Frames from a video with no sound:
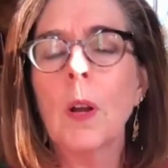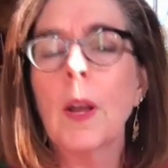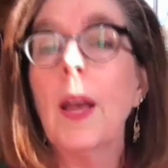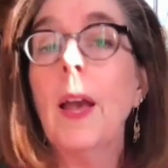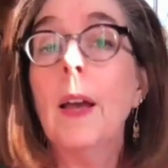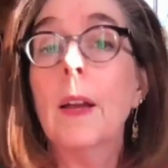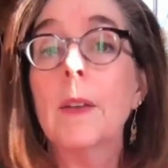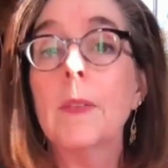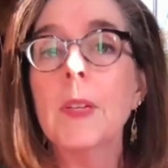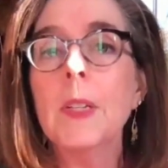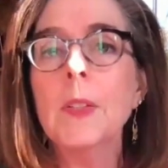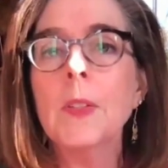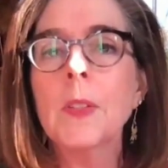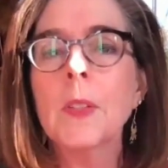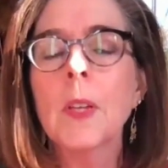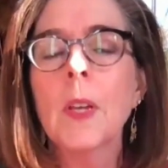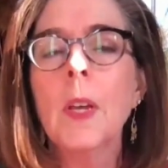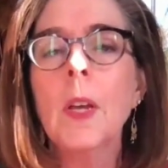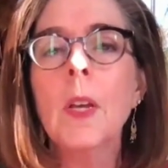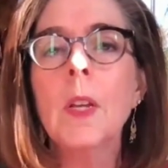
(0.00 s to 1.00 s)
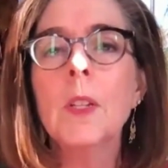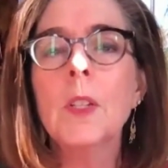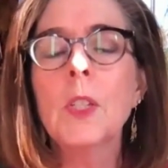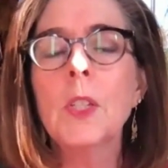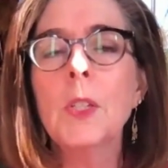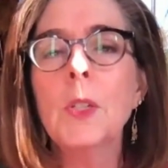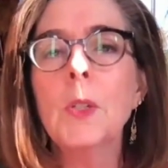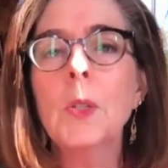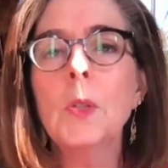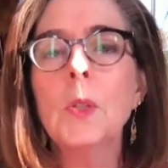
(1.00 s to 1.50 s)
ahead of us
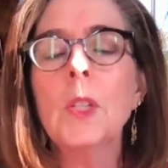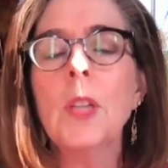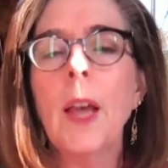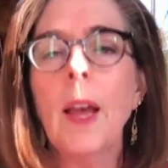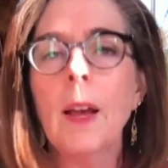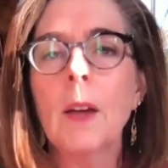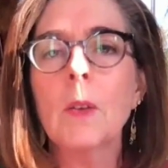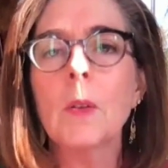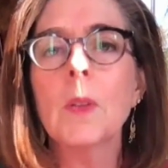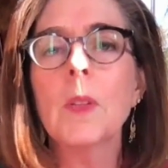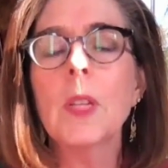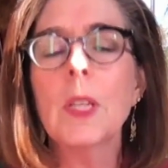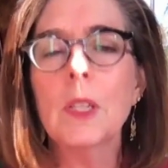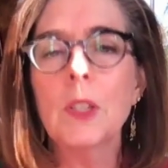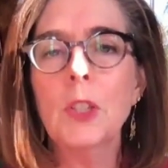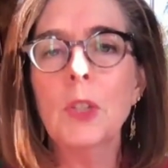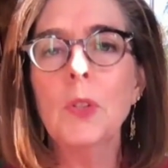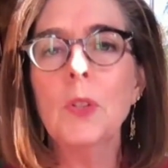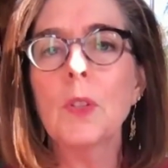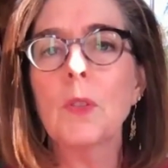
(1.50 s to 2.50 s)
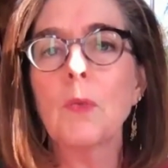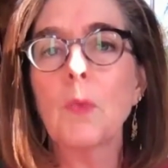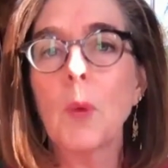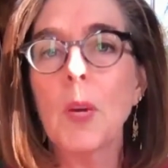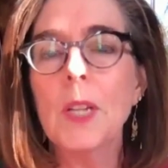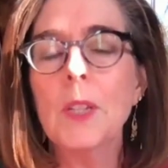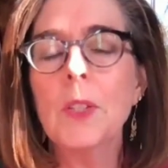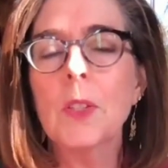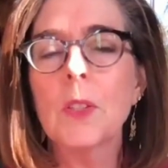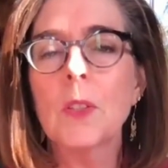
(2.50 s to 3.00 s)
to tackle the issues of
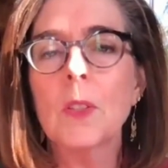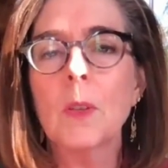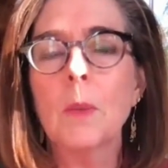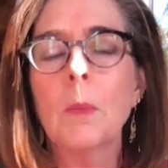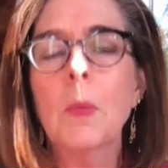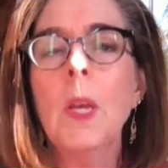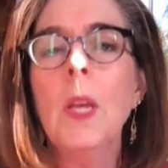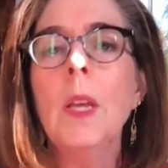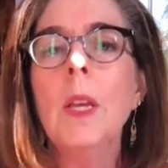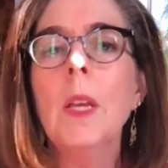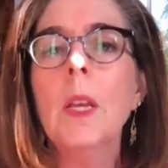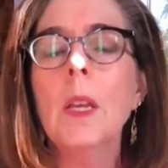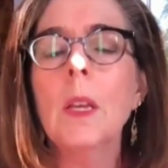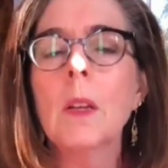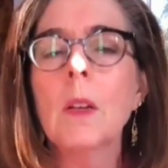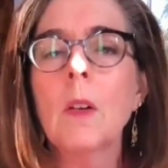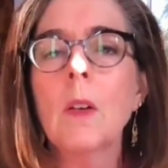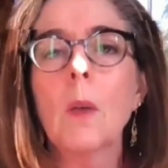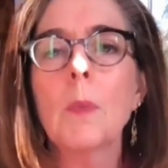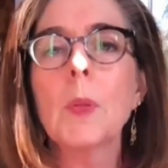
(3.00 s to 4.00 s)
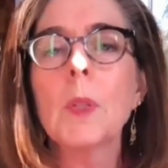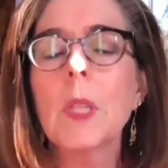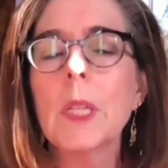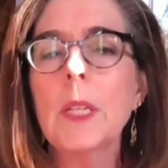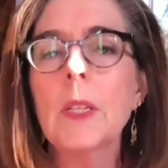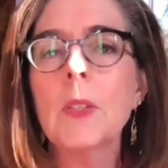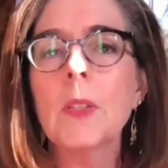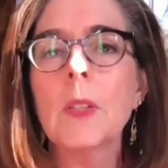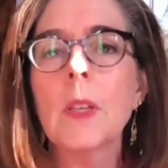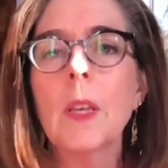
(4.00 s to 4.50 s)
racism in our
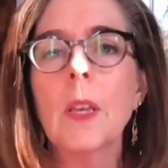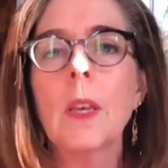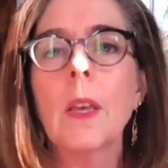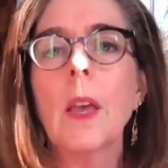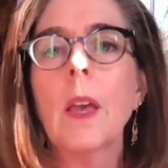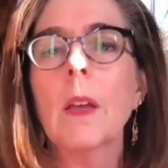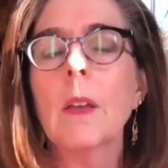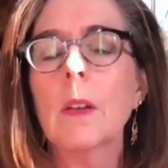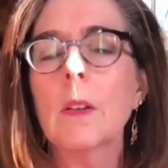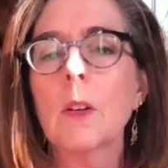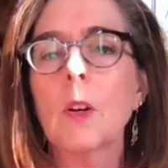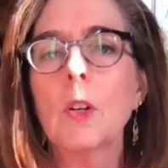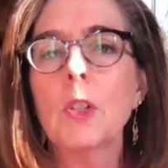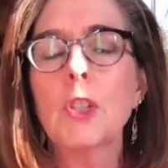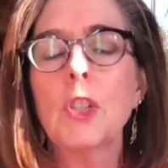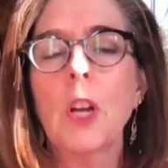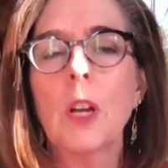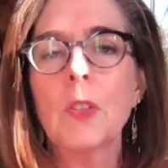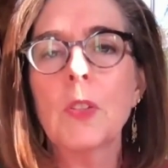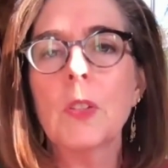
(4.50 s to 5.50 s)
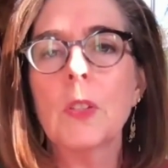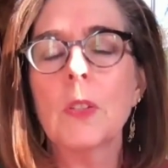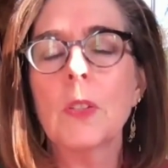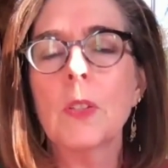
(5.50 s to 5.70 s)
policing and in our justice